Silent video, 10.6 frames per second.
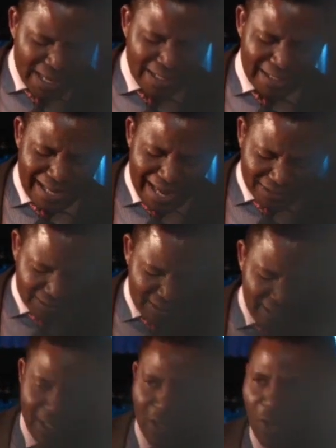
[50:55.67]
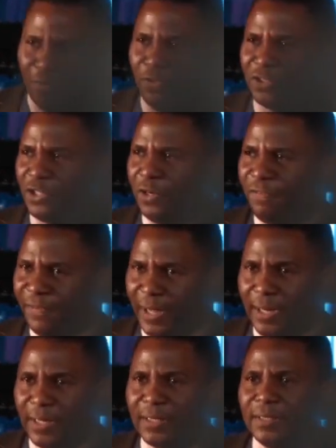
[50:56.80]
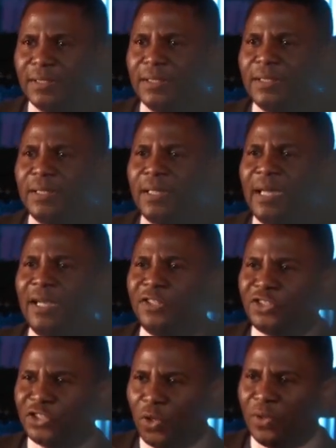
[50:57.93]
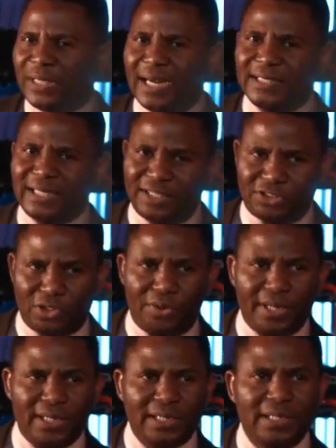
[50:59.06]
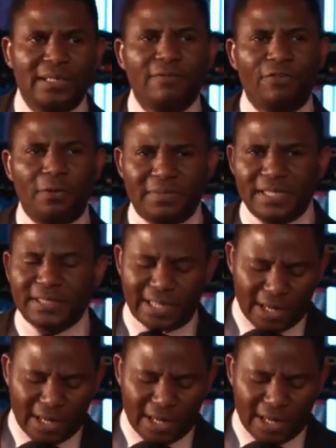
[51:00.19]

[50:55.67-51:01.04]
And lastly, love does not fail. And so that is our story from this day